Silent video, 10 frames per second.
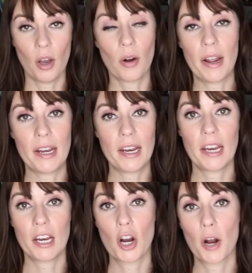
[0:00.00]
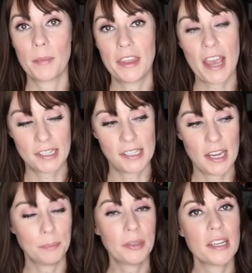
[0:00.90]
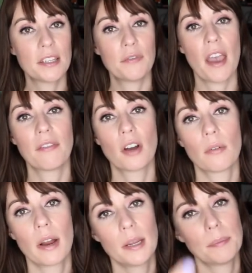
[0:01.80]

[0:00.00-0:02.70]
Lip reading: All right, Idiot Army, that's it. Please, if you haven't already,